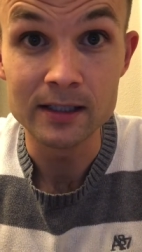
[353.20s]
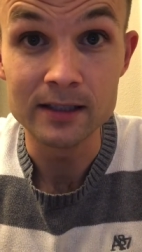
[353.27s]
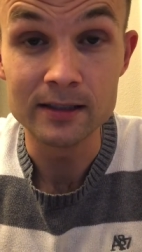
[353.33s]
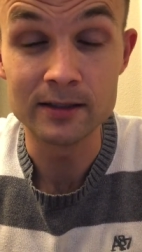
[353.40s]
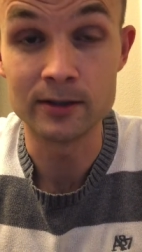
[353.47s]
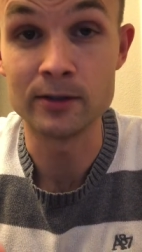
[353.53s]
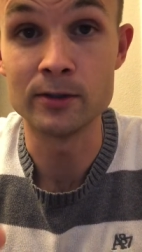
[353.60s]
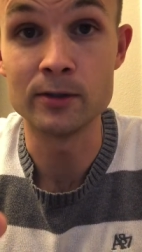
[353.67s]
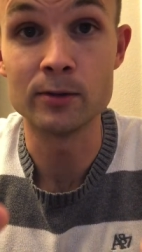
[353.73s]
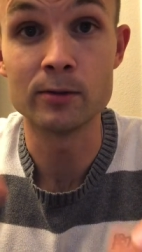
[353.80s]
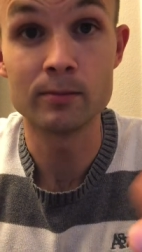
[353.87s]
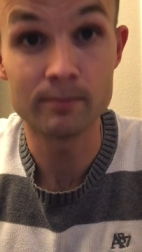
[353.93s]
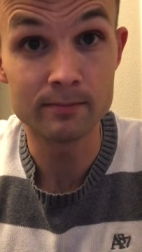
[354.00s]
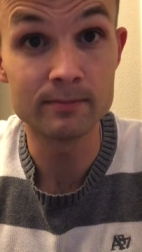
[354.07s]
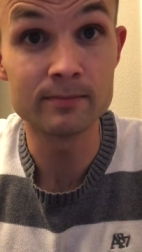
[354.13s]

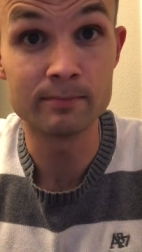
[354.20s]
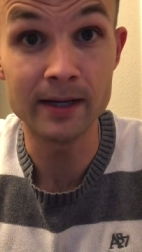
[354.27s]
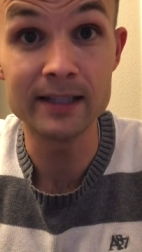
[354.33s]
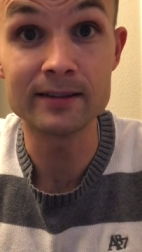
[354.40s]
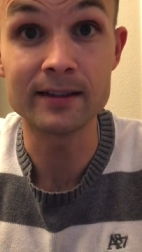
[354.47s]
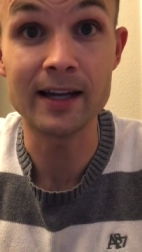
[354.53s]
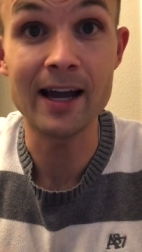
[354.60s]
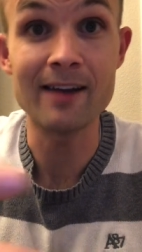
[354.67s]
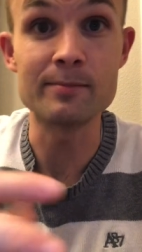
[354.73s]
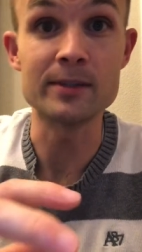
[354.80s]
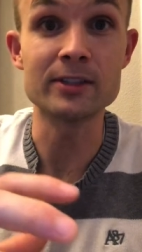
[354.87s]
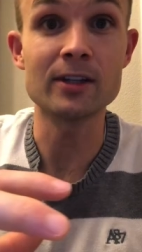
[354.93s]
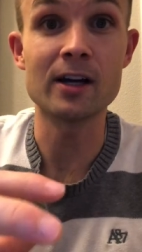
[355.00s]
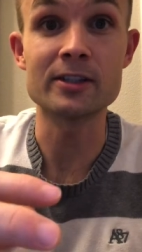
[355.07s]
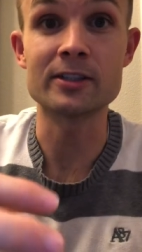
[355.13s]
to basically have
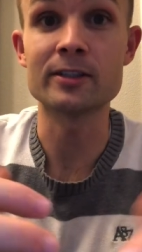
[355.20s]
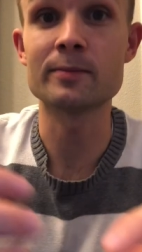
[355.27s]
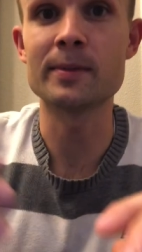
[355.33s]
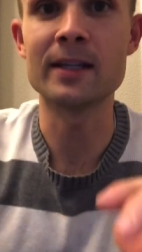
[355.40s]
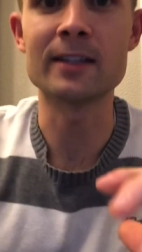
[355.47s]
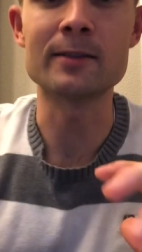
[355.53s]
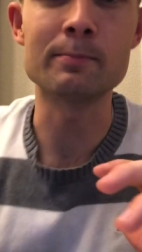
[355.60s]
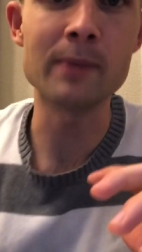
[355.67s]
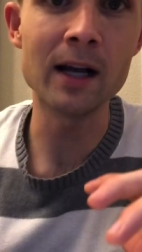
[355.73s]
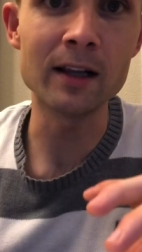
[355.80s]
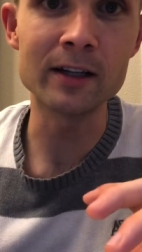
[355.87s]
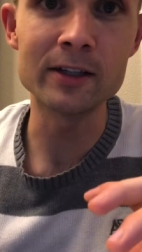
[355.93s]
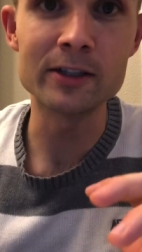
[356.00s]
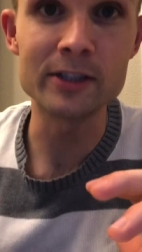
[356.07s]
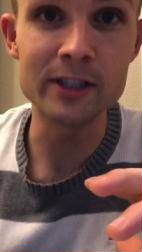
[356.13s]
massages because
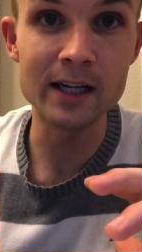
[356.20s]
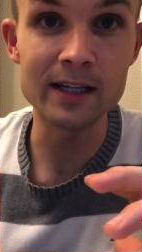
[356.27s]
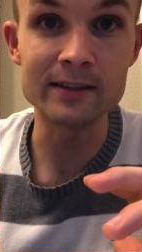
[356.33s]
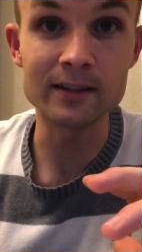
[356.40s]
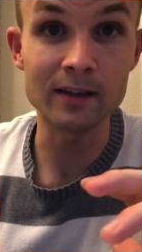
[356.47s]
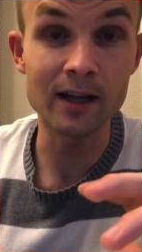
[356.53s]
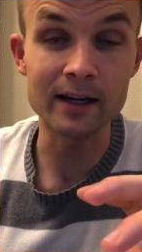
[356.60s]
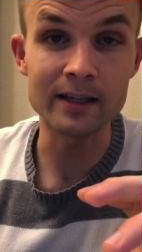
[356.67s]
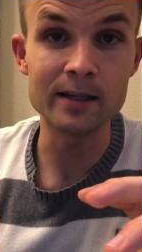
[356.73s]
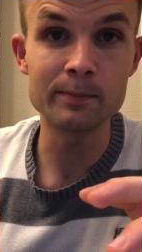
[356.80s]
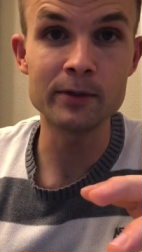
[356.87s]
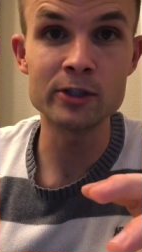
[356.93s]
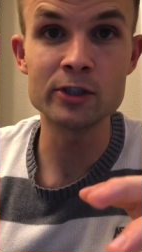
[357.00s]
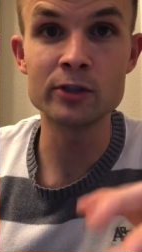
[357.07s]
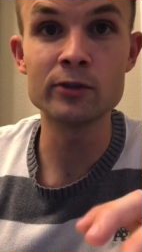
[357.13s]
Bella, she has a lot of hip
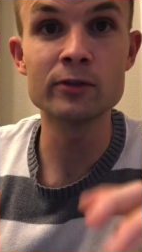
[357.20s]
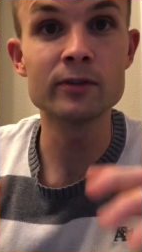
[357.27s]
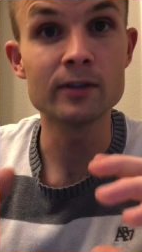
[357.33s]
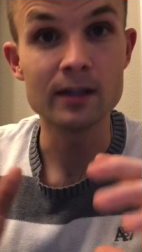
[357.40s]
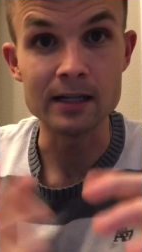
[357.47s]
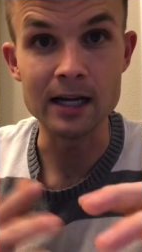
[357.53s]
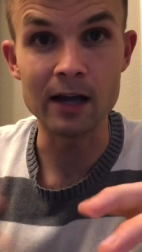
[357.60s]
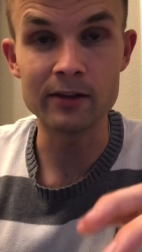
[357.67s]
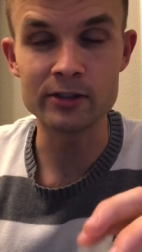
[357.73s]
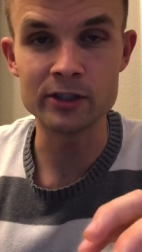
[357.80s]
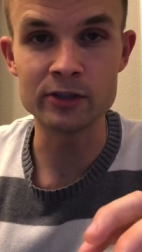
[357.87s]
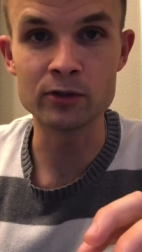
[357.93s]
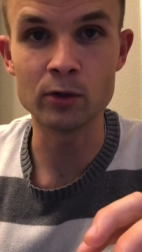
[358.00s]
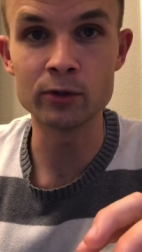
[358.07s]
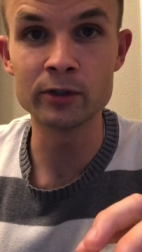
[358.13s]
issues now that
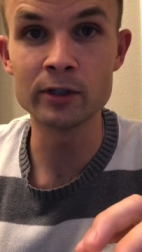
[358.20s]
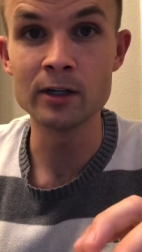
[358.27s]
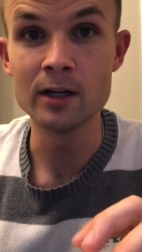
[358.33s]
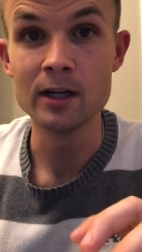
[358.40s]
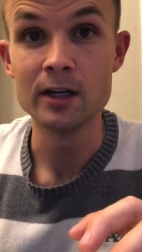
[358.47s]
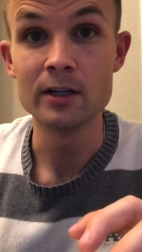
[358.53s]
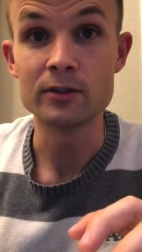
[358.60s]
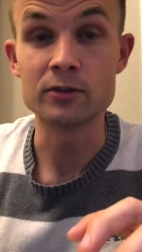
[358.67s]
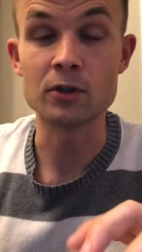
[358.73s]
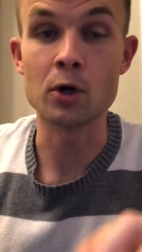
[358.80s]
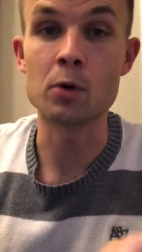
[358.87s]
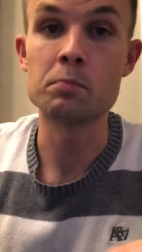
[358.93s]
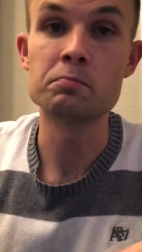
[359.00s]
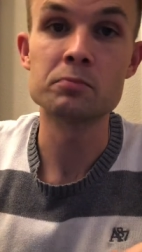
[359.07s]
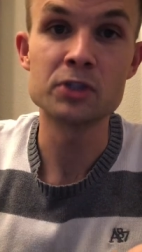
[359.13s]
she's older.
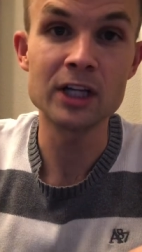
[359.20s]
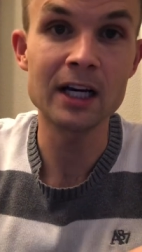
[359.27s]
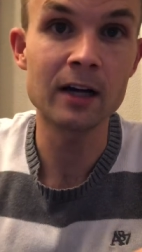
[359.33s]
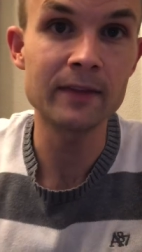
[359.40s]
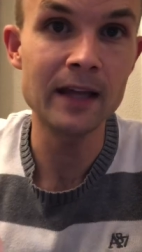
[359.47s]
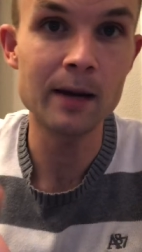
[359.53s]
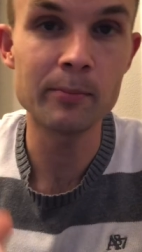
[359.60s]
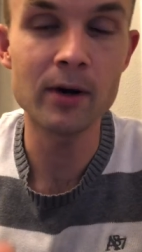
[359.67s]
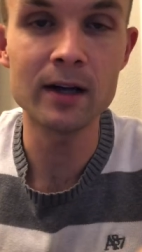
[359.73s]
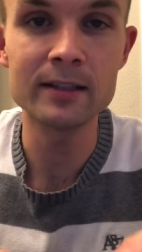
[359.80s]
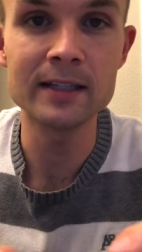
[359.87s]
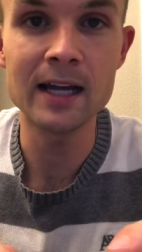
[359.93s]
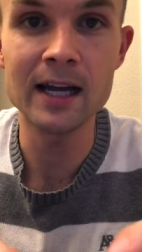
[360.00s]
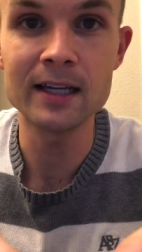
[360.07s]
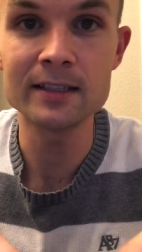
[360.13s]
So check out that
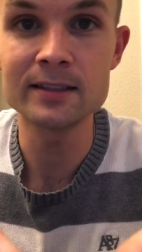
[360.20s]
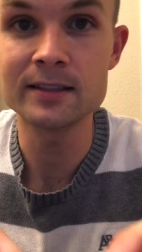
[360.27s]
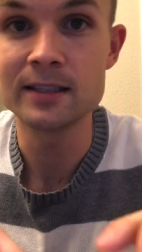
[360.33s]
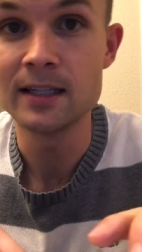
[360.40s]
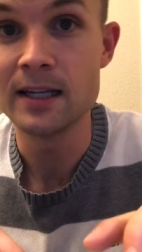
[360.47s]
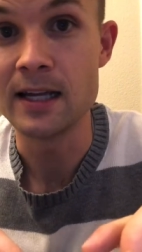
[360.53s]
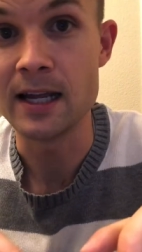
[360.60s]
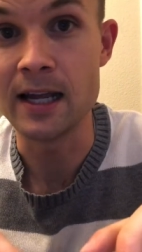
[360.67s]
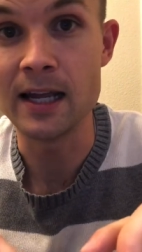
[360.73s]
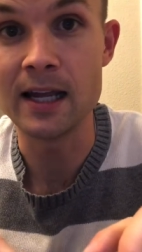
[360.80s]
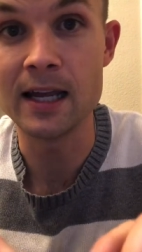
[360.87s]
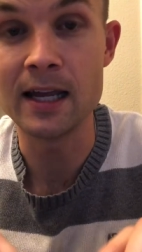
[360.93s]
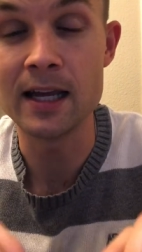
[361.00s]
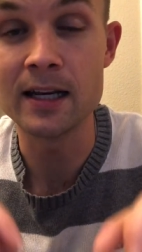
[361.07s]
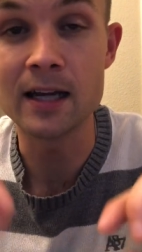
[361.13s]
podcast.
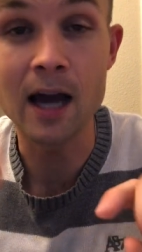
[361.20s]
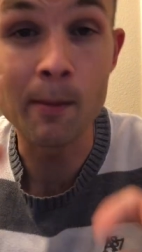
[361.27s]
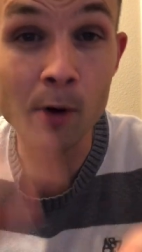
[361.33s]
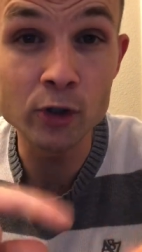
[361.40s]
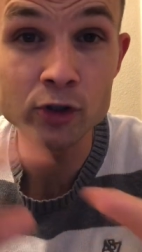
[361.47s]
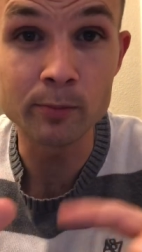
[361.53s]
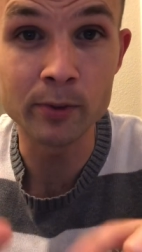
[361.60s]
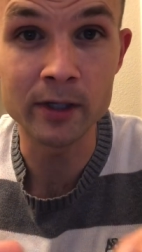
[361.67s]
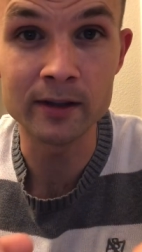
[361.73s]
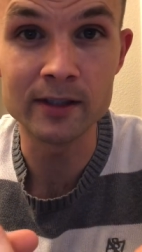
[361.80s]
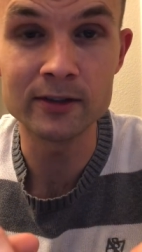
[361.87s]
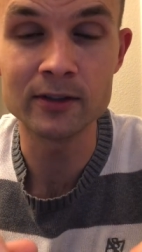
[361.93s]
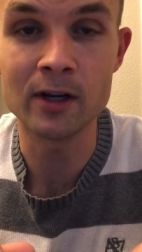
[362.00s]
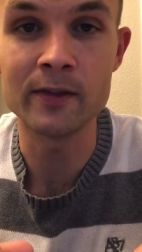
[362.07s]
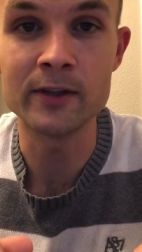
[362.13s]
And I'm also putting
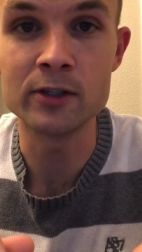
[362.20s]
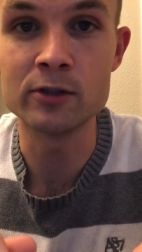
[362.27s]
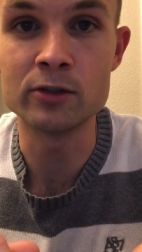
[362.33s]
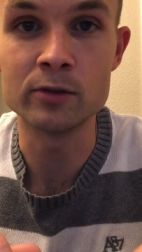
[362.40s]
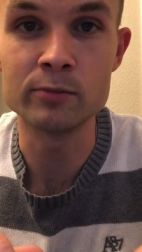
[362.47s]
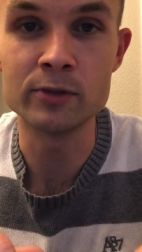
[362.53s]
this on the YouTube